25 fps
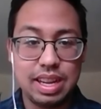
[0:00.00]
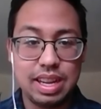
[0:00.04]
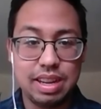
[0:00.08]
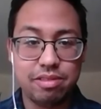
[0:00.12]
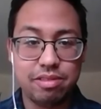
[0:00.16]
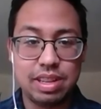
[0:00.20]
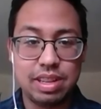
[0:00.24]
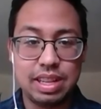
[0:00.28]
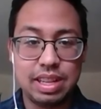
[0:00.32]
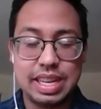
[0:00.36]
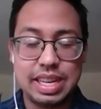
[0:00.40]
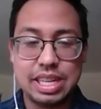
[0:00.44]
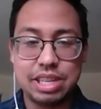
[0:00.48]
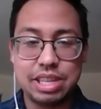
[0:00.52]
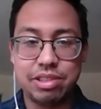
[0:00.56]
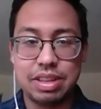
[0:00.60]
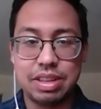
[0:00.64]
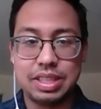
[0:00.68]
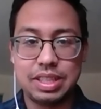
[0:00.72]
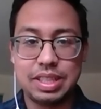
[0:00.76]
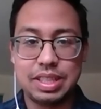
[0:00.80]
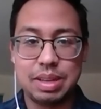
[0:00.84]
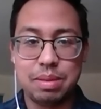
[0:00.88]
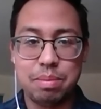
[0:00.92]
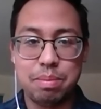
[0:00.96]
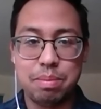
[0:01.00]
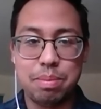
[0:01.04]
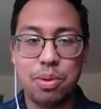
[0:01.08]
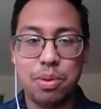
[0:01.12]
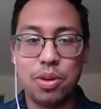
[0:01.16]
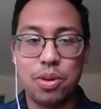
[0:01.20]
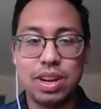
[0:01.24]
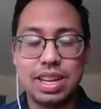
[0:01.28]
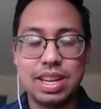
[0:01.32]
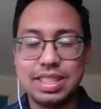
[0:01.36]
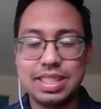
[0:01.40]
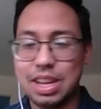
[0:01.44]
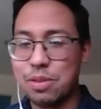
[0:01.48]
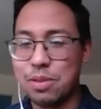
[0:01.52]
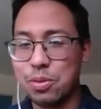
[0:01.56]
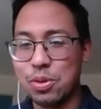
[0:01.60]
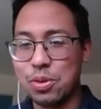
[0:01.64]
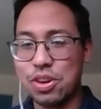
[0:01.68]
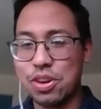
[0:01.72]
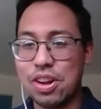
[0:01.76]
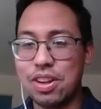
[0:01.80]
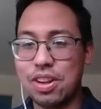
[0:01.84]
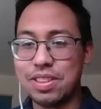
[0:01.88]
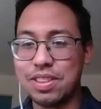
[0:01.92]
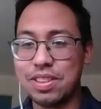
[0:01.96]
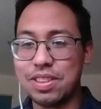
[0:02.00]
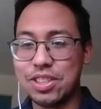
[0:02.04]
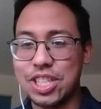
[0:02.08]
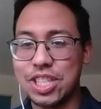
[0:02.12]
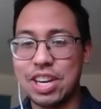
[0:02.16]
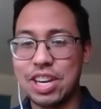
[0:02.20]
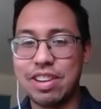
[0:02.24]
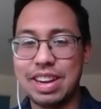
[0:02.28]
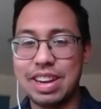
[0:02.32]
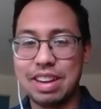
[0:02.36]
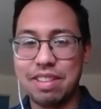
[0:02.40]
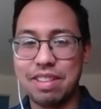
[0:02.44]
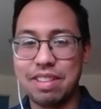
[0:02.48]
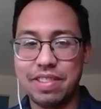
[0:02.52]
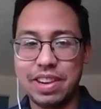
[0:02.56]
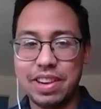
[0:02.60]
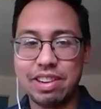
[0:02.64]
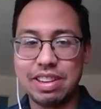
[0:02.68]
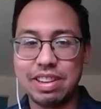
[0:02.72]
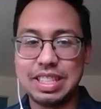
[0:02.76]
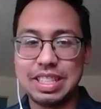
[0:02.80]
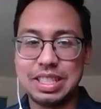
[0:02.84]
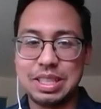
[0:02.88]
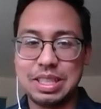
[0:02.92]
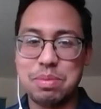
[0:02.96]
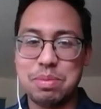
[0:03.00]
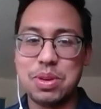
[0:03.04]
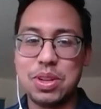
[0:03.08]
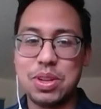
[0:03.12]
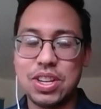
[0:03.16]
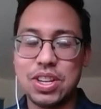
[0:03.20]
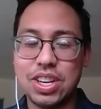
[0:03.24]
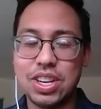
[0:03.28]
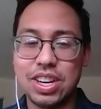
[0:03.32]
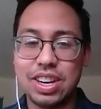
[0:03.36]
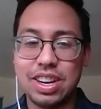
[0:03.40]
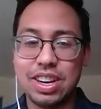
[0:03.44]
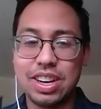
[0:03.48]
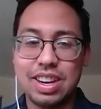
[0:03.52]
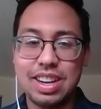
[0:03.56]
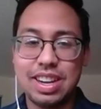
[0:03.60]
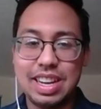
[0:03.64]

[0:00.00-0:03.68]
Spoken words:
really interesting point is that we're all sharing very similar